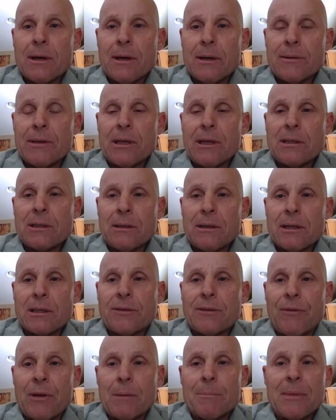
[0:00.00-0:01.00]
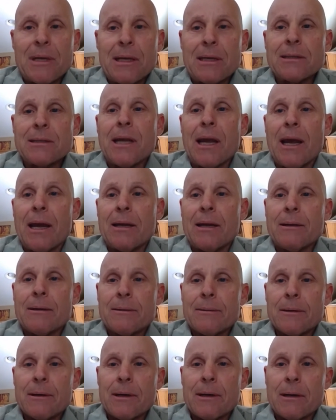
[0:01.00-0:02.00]
this Vietnamese gang
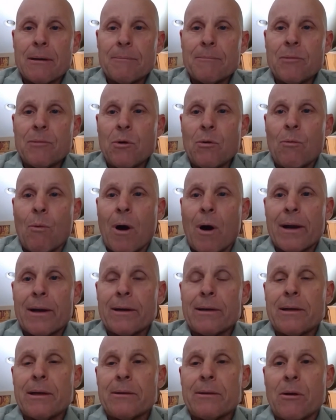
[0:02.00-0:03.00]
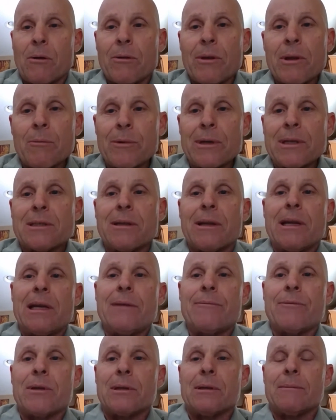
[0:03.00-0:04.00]
who wanted, the only reason they
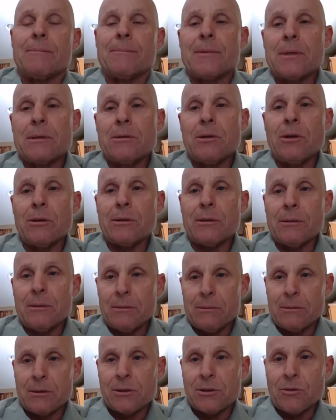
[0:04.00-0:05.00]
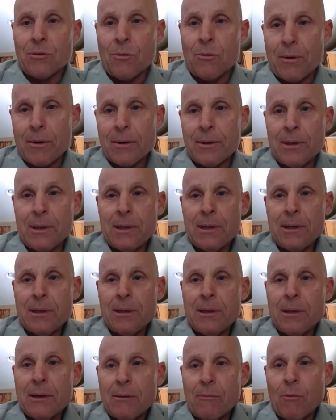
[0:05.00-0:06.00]
even took the store
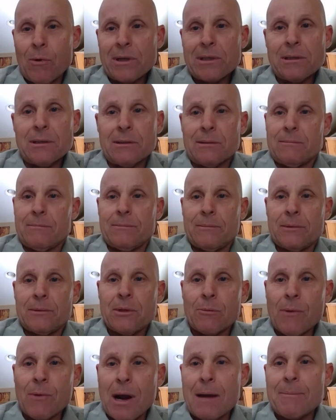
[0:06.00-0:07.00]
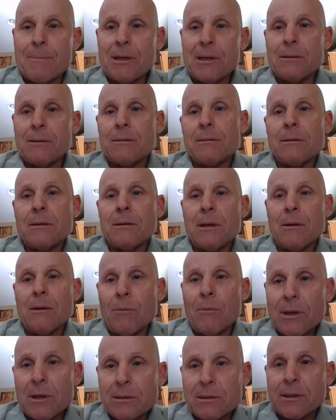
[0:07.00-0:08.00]
wasn't to rob it, it
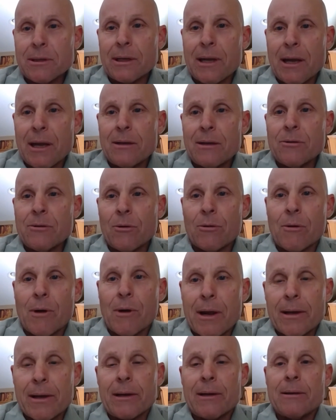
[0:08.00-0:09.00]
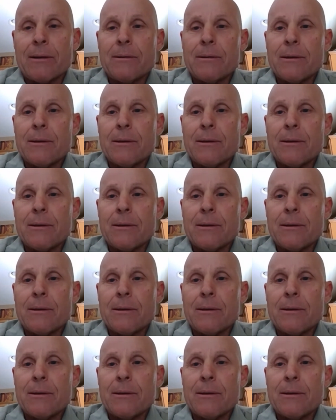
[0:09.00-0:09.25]
was to get notoriety.